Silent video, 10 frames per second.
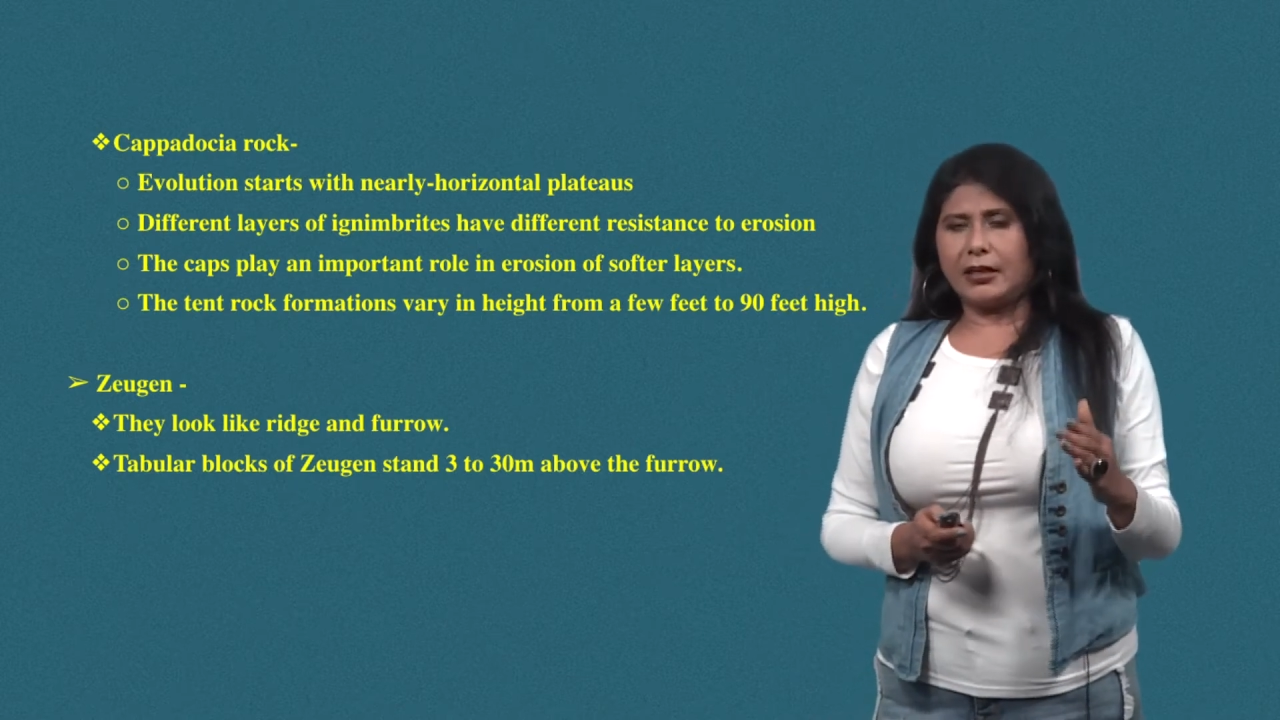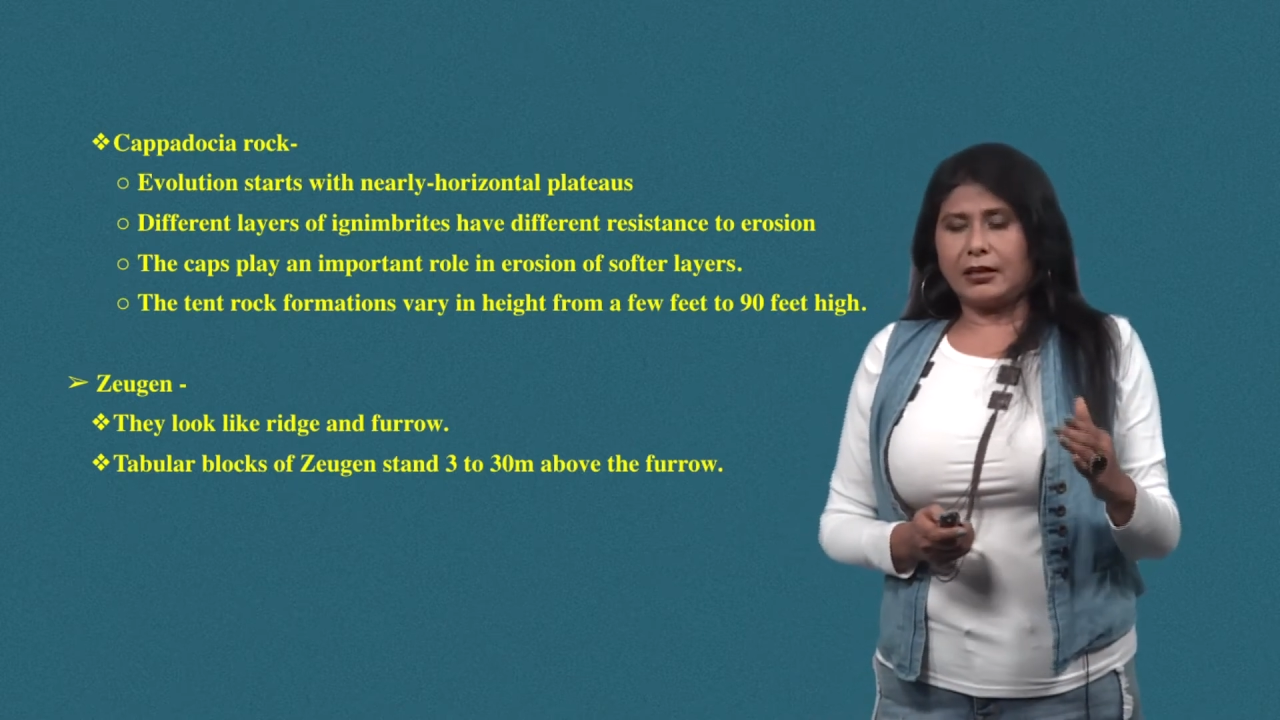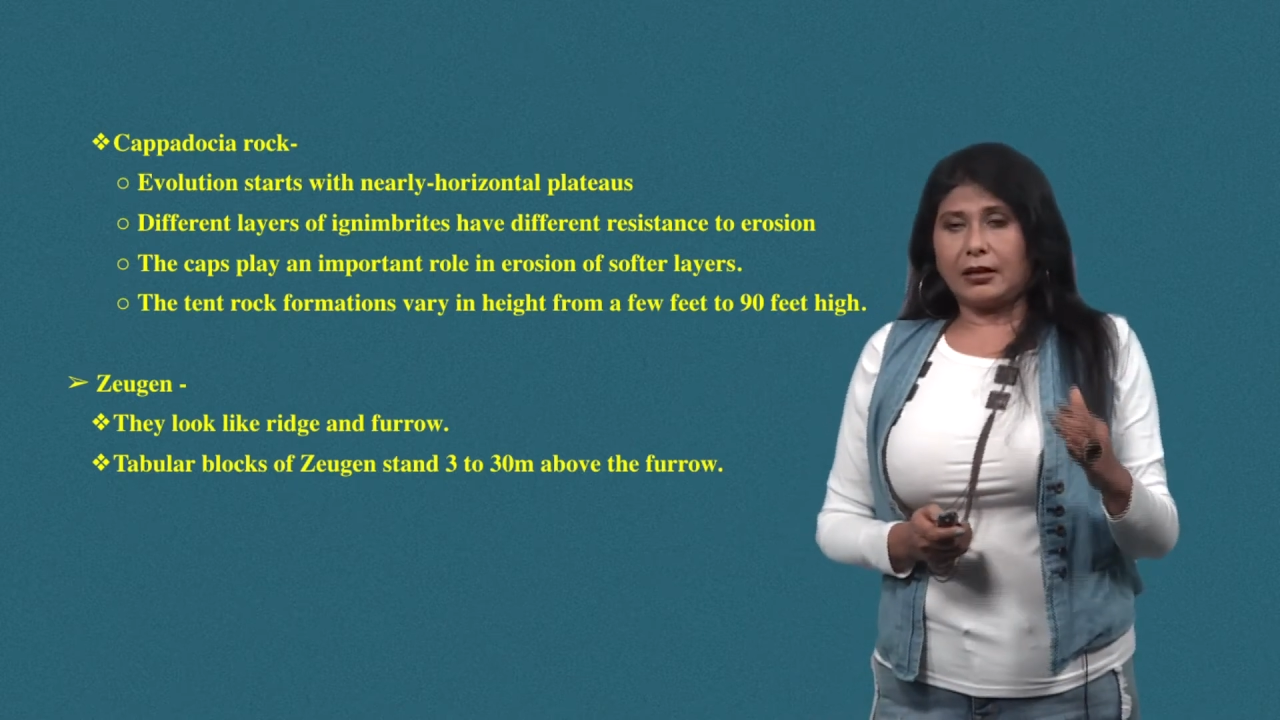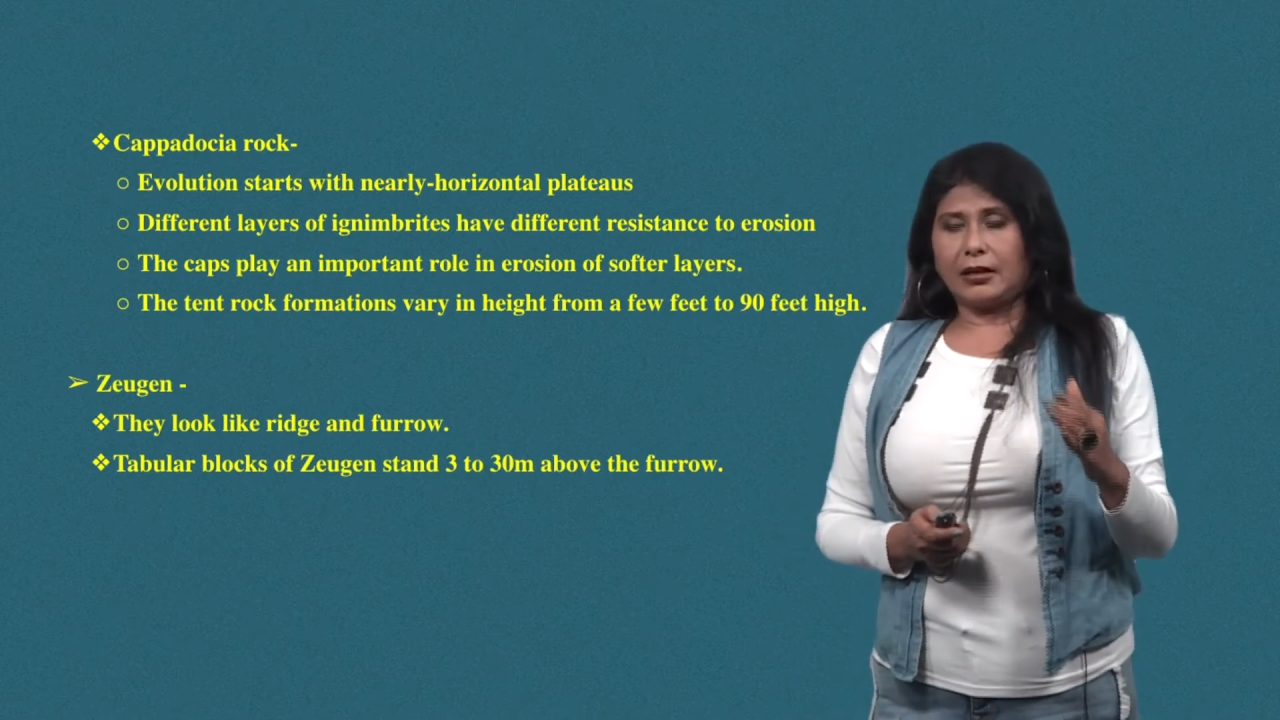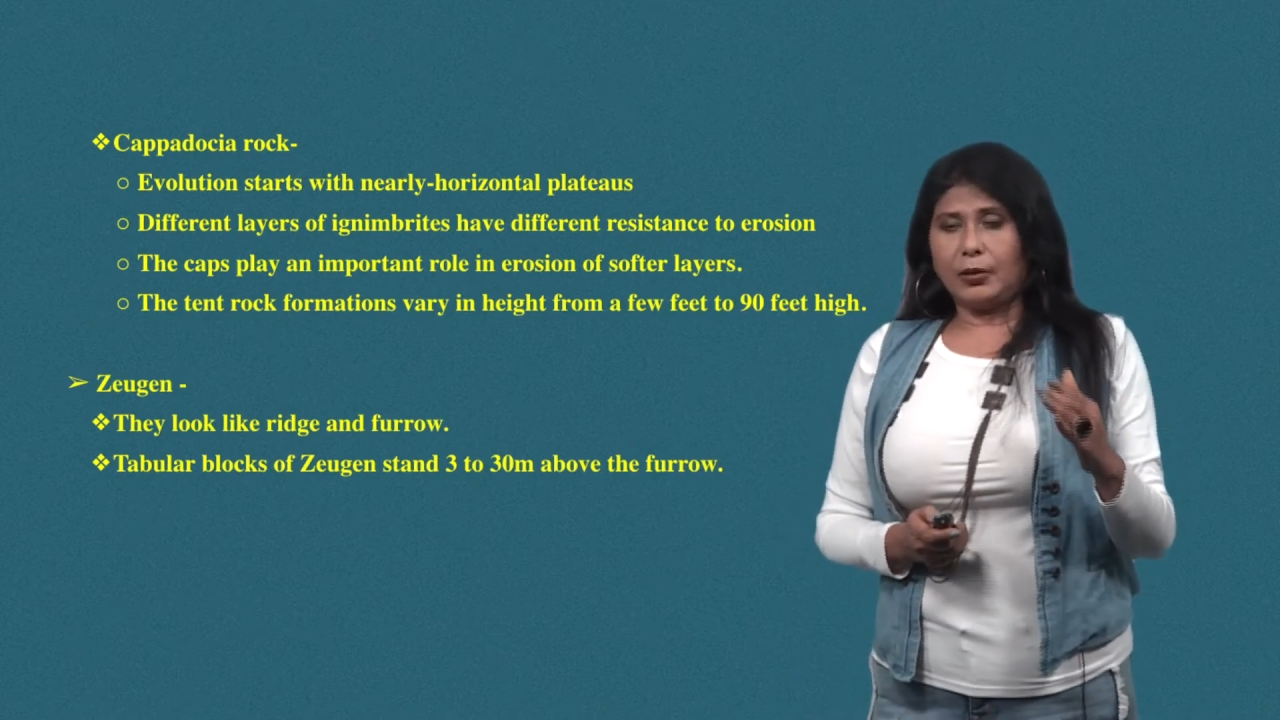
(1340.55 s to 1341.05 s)

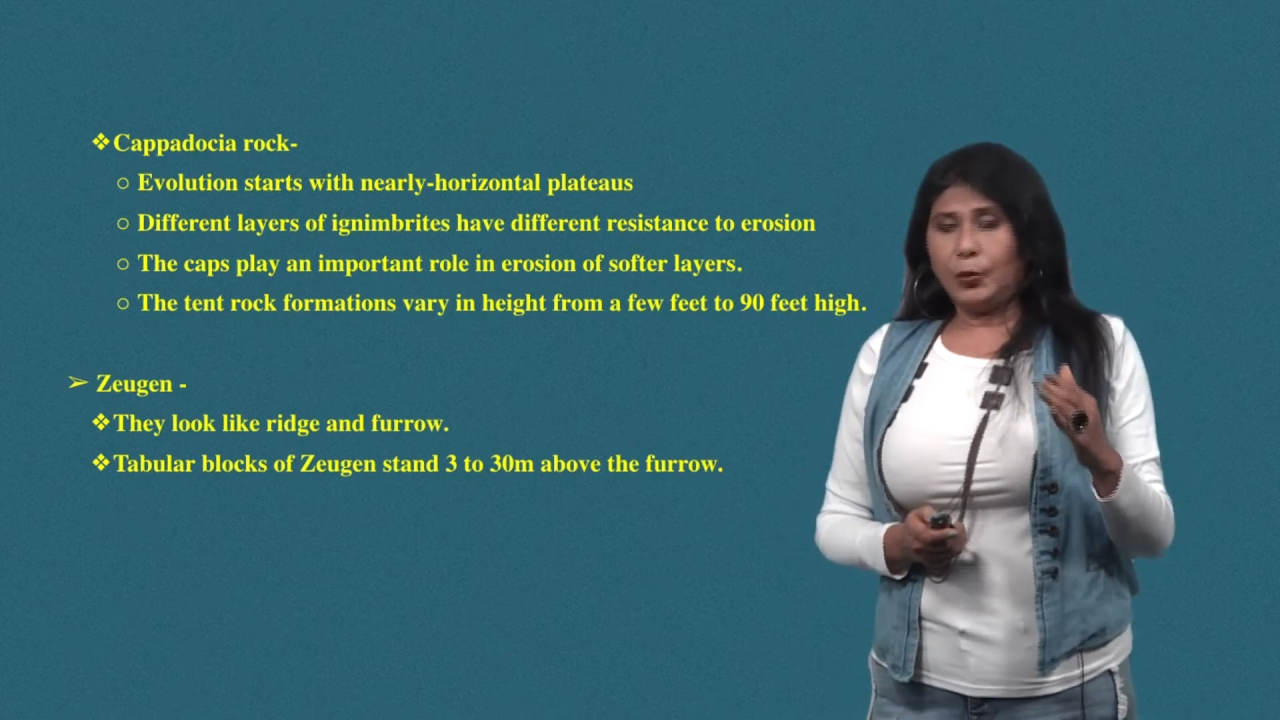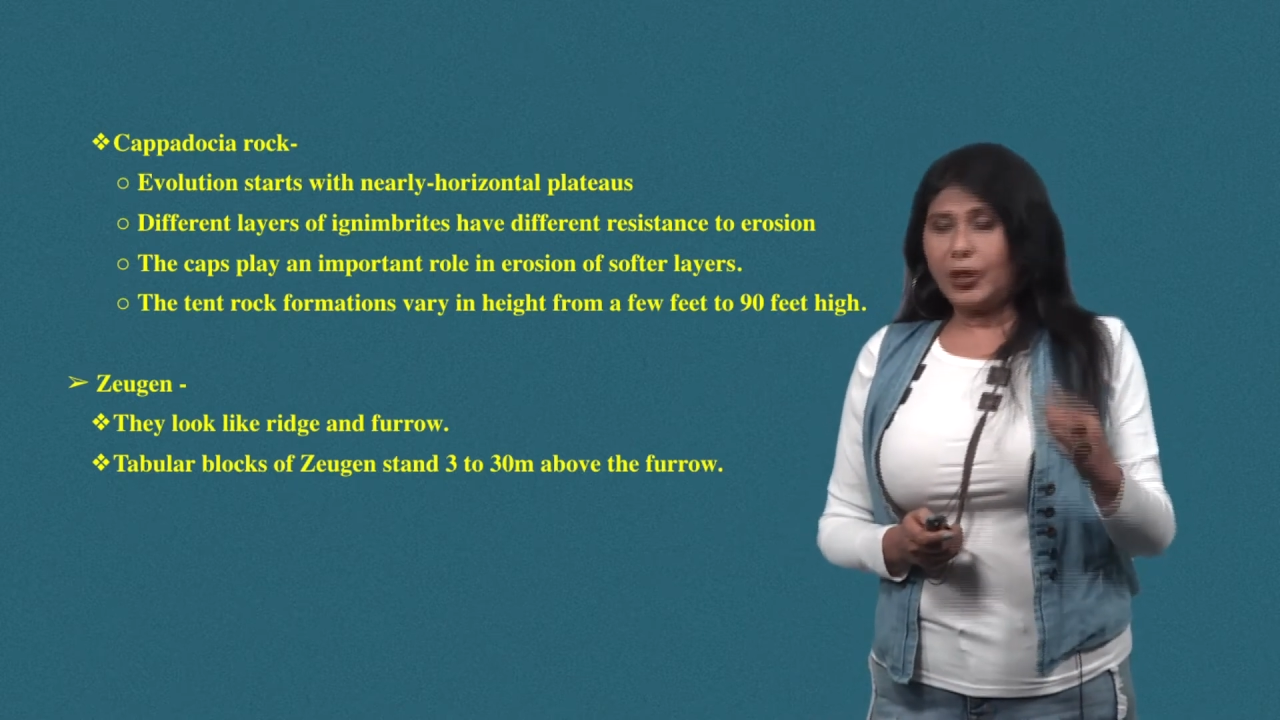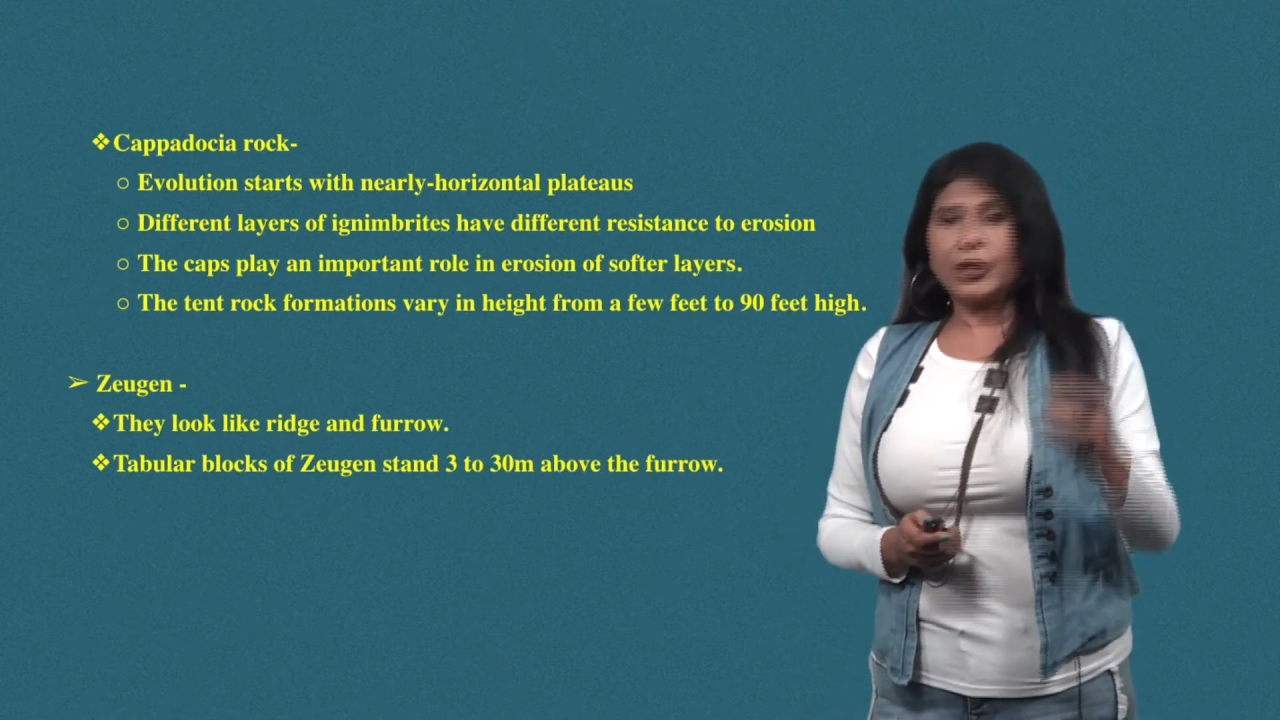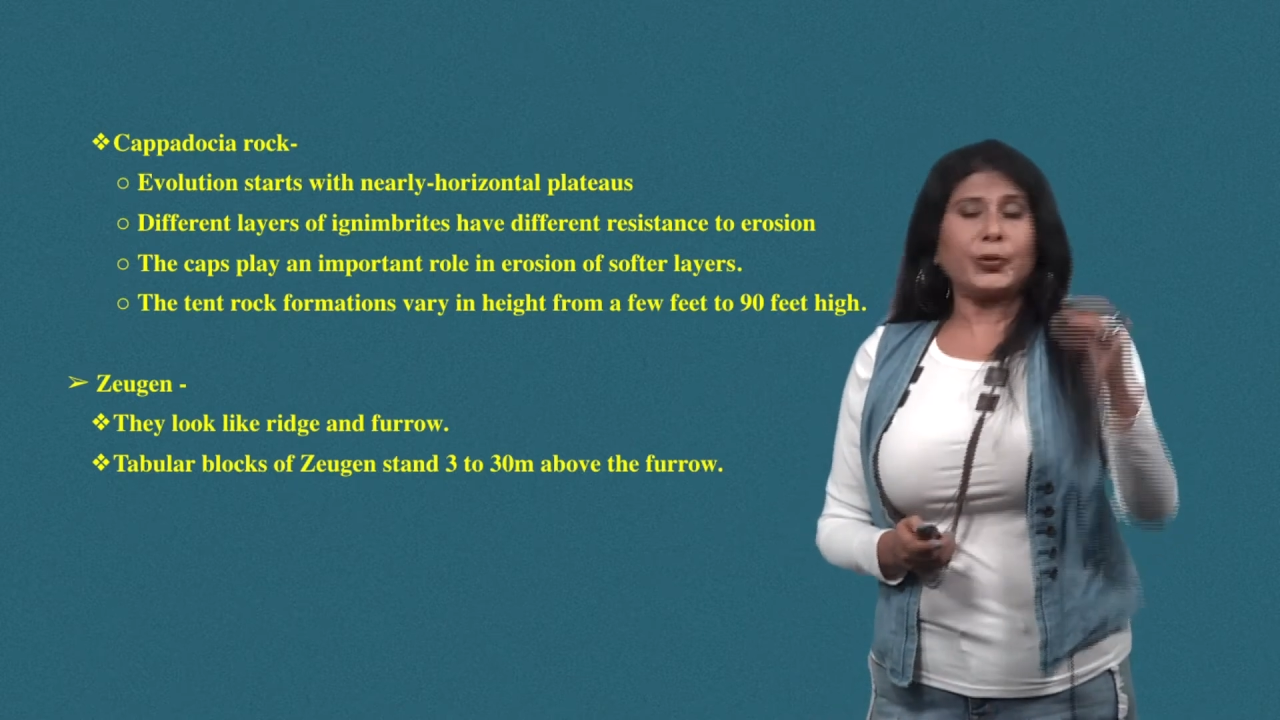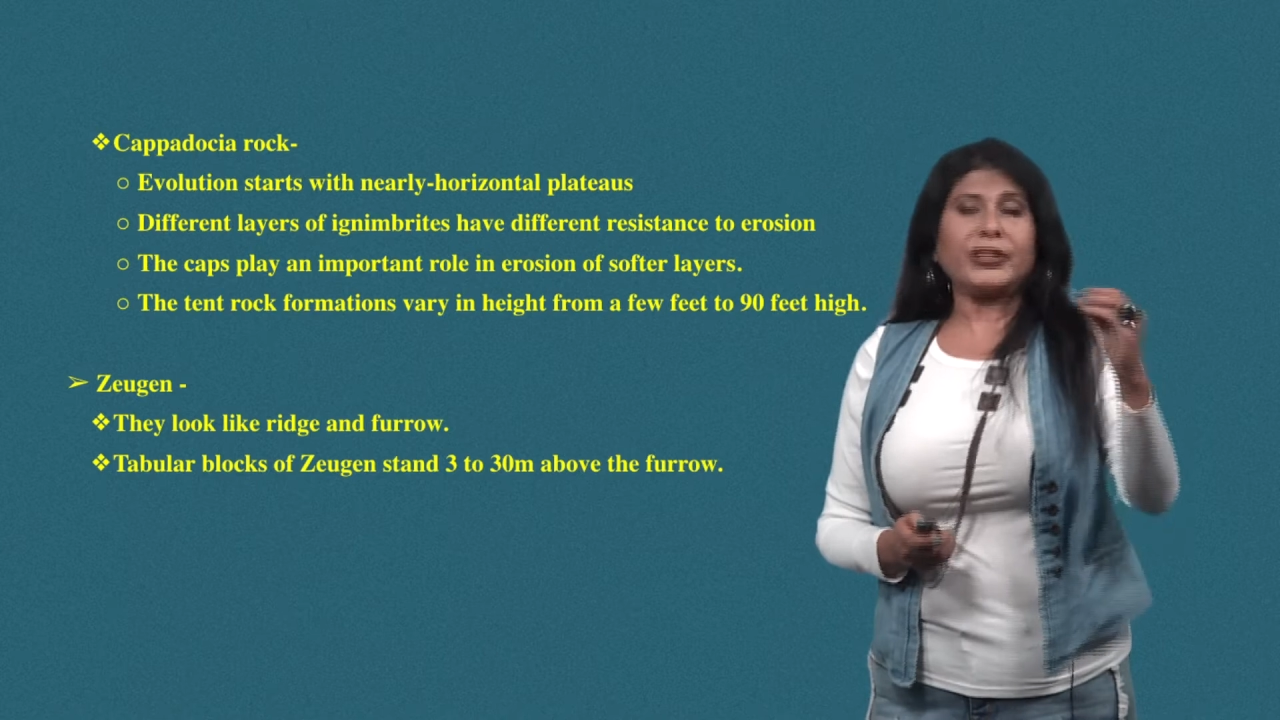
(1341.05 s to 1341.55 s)
a word